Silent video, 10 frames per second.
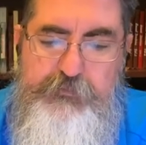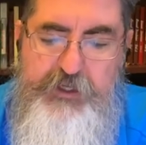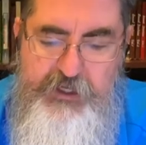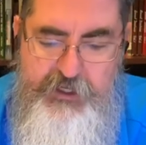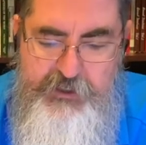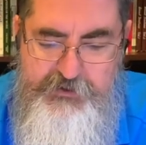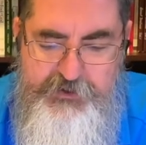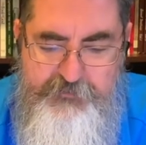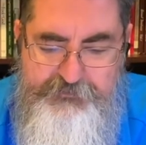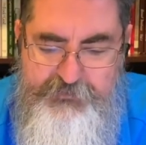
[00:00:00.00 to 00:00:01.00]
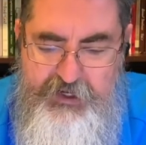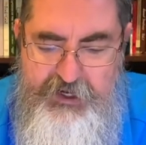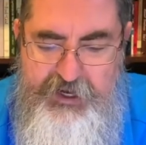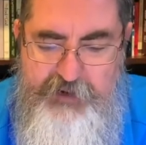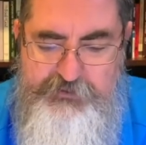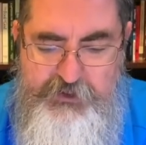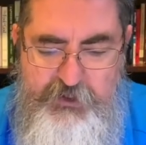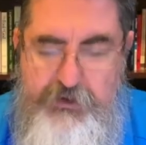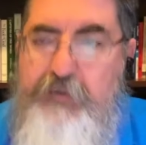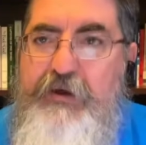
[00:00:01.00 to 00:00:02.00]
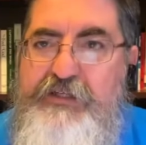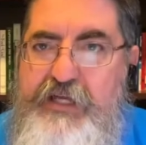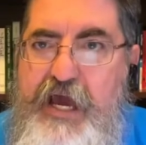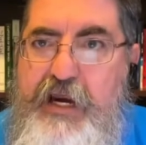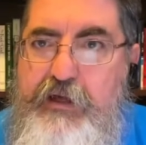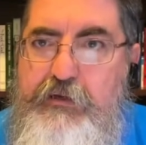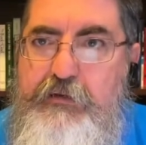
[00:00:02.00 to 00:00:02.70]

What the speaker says: is absolutely messianic.